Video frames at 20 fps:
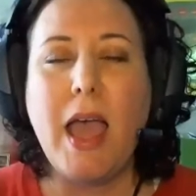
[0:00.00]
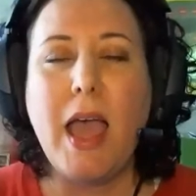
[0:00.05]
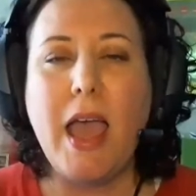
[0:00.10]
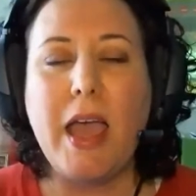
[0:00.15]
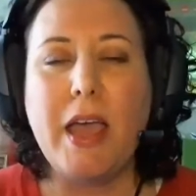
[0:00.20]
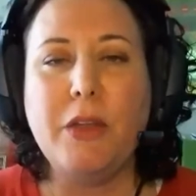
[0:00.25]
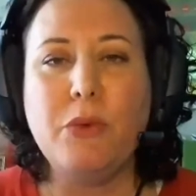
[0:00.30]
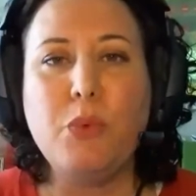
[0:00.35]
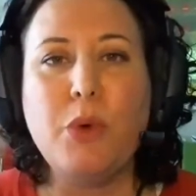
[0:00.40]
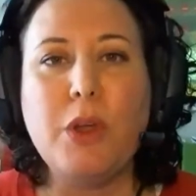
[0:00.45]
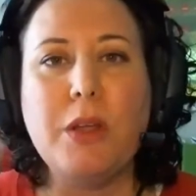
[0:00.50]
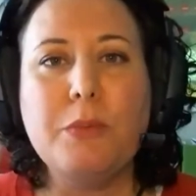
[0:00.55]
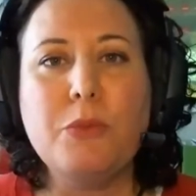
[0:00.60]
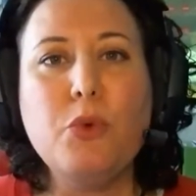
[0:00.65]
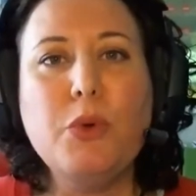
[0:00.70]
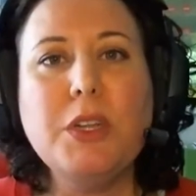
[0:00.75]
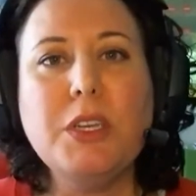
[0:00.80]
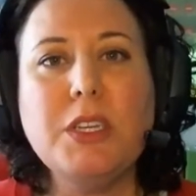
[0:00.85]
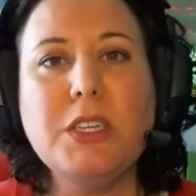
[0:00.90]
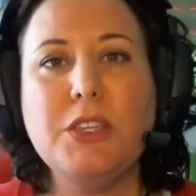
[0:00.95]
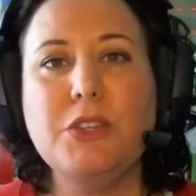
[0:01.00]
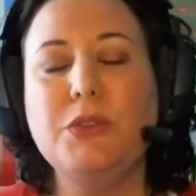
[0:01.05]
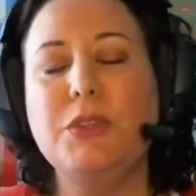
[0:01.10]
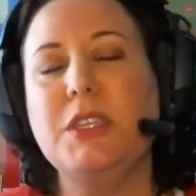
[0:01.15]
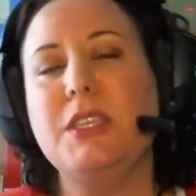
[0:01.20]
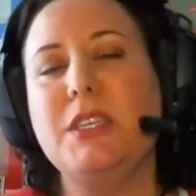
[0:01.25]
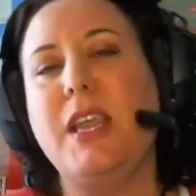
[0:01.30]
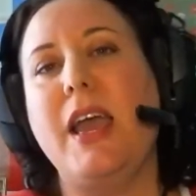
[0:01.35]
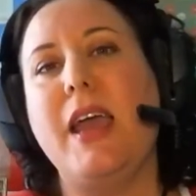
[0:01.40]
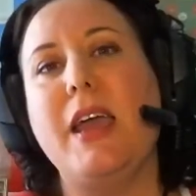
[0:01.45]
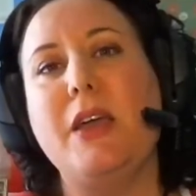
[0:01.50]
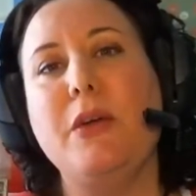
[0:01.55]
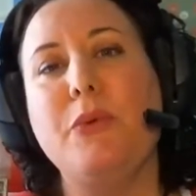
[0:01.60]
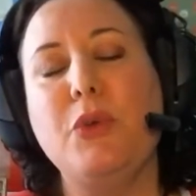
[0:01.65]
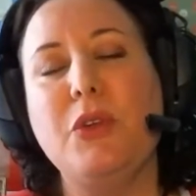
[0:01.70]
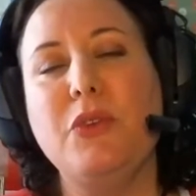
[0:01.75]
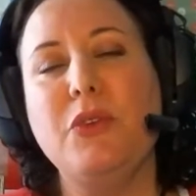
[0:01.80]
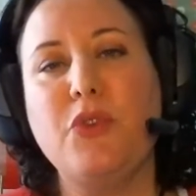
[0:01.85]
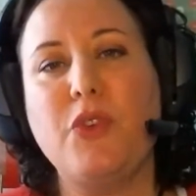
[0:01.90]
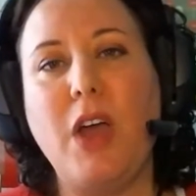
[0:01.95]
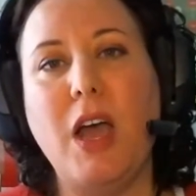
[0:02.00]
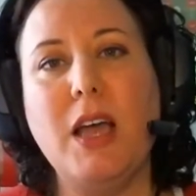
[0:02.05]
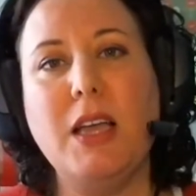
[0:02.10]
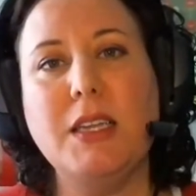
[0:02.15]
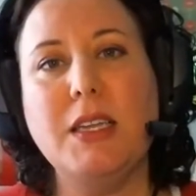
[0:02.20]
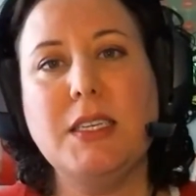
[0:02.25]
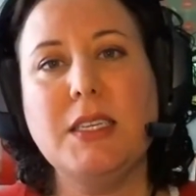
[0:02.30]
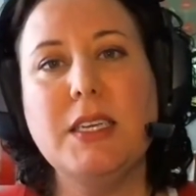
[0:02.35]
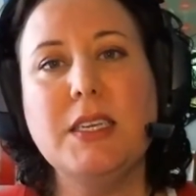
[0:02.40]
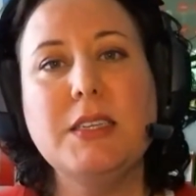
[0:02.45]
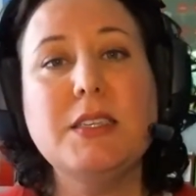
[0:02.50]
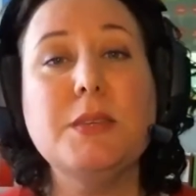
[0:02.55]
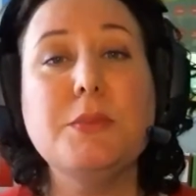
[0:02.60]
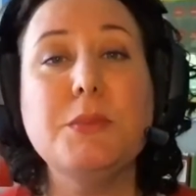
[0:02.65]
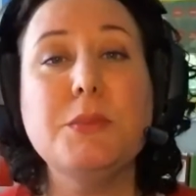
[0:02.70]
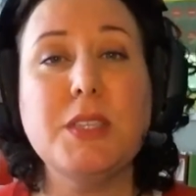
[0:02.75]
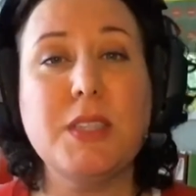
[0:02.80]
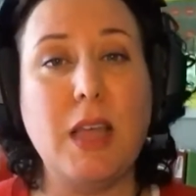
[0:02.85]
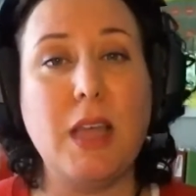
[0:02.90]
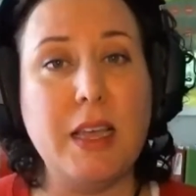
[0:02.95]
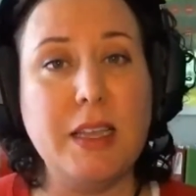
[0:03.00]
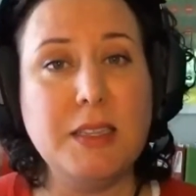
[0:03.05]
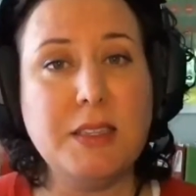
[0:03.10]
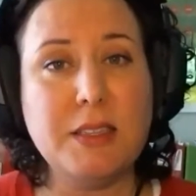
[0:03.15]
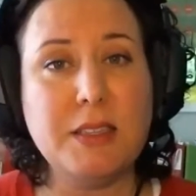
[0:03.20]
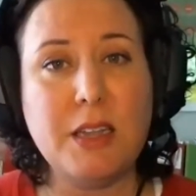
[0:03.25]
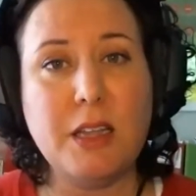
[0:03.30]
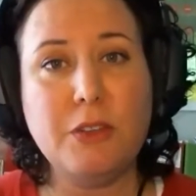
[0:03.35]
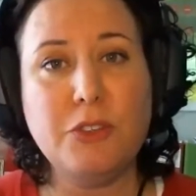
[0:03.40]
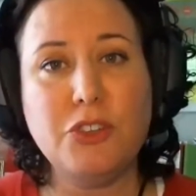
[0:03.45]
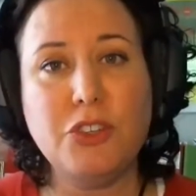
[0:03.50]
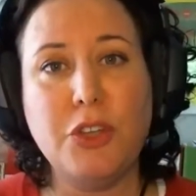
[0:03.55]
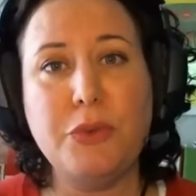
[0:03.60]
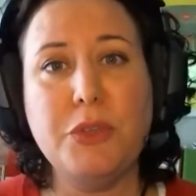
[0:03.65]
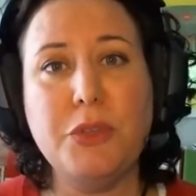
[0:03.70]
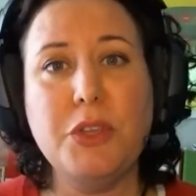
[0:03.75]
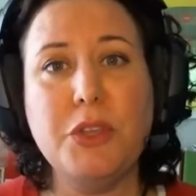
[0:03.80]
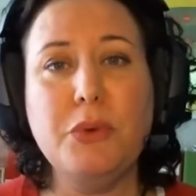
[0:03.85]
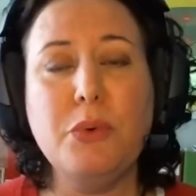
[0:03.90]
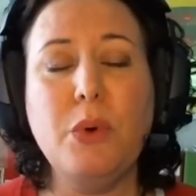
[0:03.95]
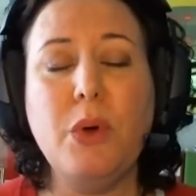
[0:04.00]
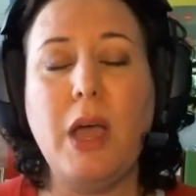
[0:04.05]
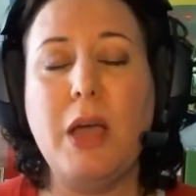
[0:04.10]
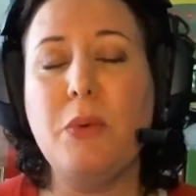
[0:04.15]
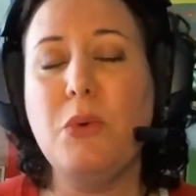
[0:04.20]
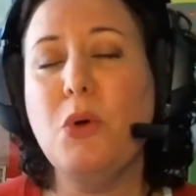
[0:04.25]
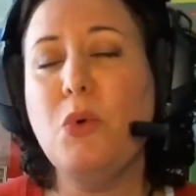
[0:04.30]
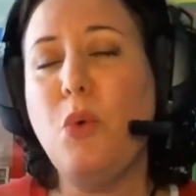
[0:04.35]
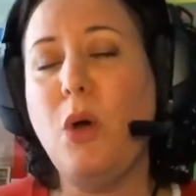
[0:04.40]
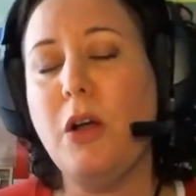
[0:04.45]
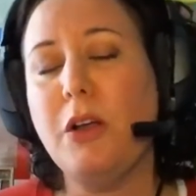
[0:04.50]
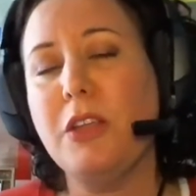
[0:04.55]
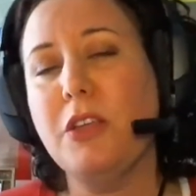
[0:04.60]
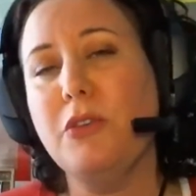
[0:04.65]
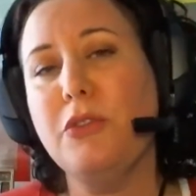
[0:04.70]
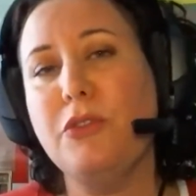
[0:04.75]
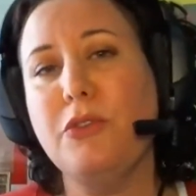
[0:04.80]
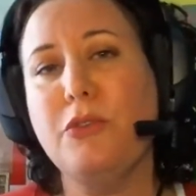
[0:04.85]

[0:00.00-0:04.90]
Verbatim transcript: And what I'm going to do today, we've got some slides that I'll show you. I will walk you